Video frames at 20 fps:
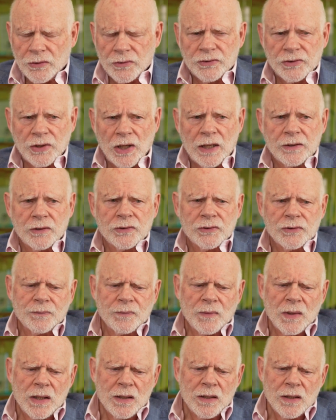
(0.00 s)
designers.
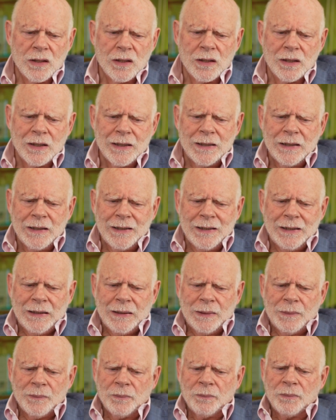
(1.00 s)

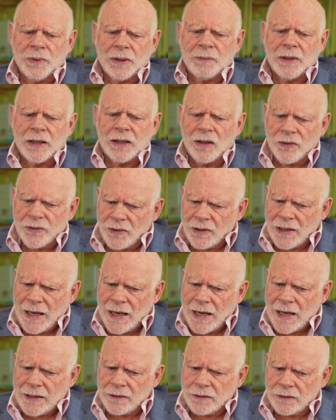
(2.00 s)
But my other
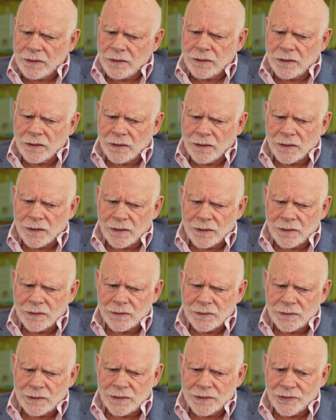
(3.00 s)
hat
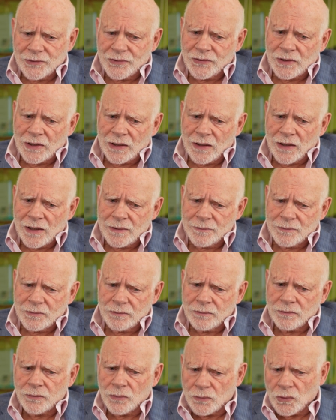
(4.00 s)
is that
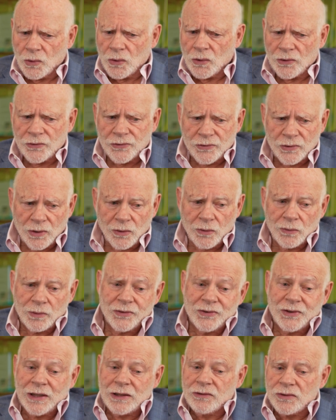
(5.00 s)
I'm also
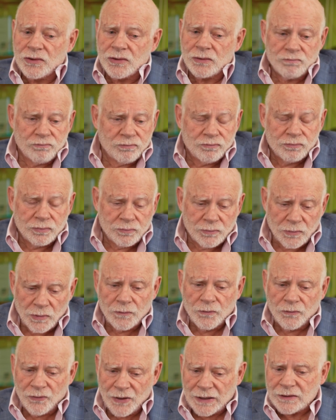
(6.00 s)

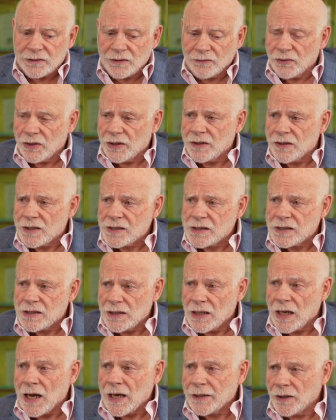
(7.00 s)
effectively the
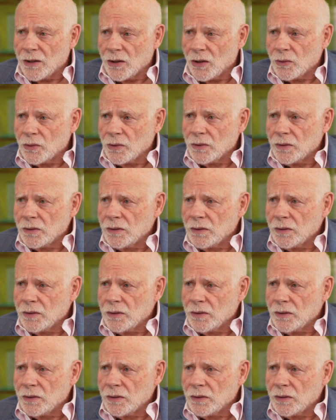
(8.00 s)
CIO,